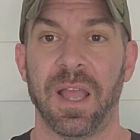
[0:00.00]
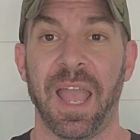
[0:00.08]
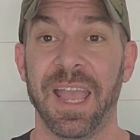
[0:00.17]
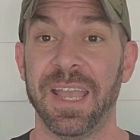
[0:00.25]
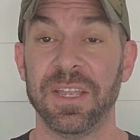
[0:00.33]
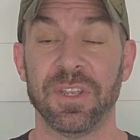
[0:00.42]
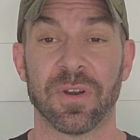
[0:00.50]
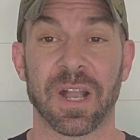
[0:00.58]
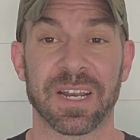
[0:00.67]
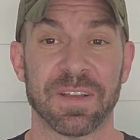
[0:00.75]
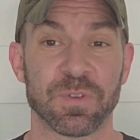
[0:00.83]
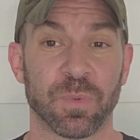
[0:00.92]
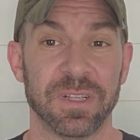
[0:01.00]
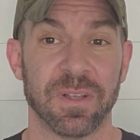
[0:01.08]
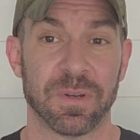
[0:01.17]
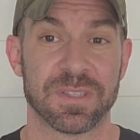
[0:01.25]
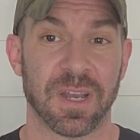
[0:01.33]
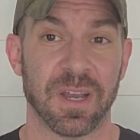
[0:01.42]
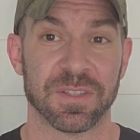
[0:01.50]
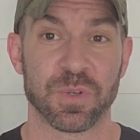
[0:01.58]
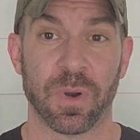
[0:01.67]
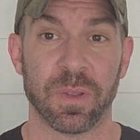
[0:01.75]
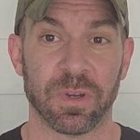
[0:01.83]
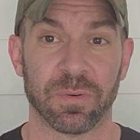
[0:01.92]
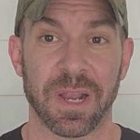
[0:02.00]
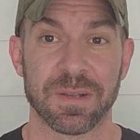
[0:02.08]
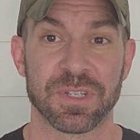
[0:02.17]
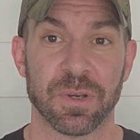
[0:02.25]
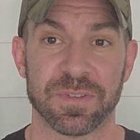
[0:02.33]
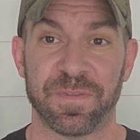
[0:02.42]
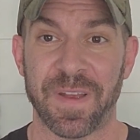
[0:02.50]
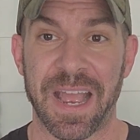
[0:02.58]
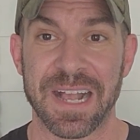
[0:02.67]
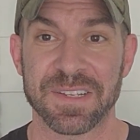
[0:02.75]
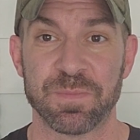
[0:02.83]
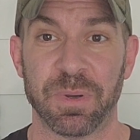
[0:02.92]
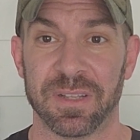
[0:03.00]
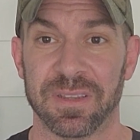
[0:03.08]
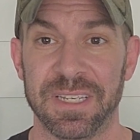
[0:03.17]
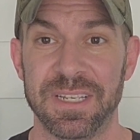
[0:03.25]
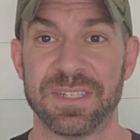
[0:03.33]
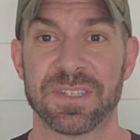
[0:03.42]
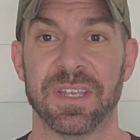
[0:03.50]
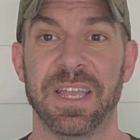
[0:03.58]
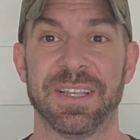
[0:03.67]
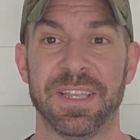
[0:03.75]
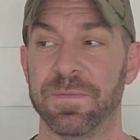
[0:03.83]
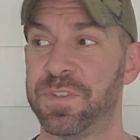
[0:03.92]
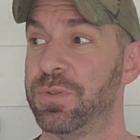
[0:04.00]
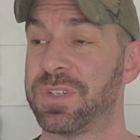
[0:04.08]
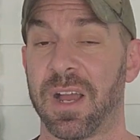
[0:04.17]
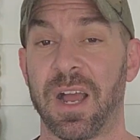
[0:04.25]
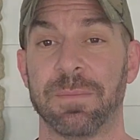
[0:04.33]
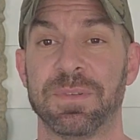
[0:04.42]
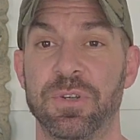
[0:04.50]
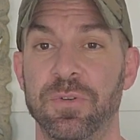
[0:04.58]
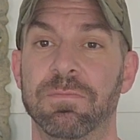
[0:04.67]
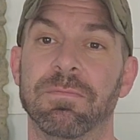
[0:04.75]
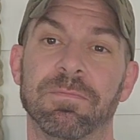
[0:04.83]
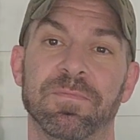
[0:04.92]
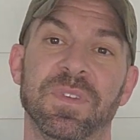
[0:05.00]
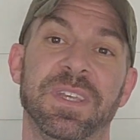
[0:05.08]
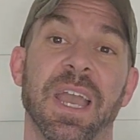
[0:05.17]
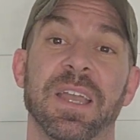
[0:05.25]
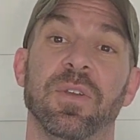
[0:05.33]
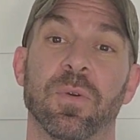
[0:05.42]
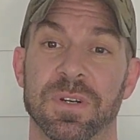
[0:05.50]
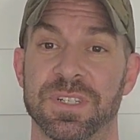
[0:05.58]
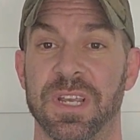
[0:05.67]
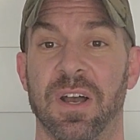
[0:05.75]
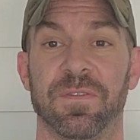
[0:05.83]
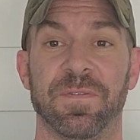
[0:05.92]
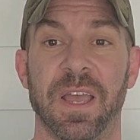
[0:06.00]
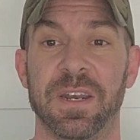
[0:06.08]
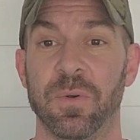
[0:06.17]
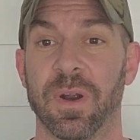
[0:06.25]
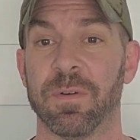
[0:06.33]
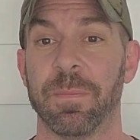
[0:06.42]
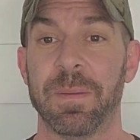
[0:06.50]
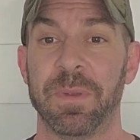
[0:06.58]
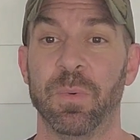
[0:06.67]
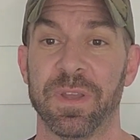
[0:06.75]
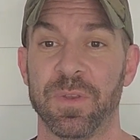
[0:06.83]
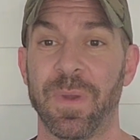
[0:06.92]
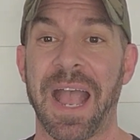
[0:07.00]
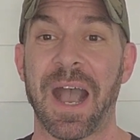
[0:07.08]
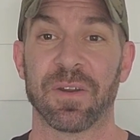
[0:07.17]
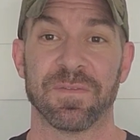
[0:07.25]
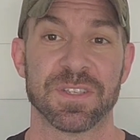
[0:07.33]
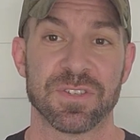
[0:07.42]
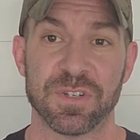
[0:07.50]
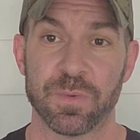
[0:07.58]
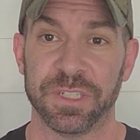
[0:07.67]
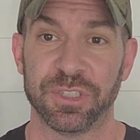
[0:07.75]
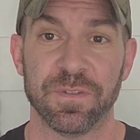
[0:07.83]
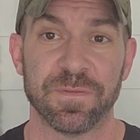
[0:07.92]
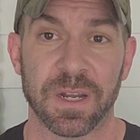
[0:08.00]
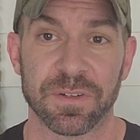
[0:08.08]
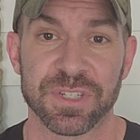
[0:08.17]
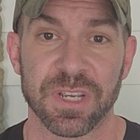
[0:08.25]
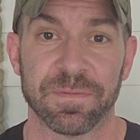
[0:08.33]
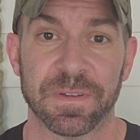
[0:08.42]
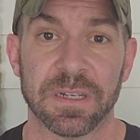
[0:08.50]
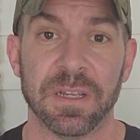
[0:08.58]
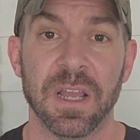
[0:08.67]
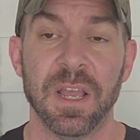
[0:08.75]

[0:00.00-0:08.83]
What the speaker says: you're not gonna have to reload a ton. 21 rounds goes fast, but at least it gives you time to get yourself and whoever may be with you out of the situation you find yourself in.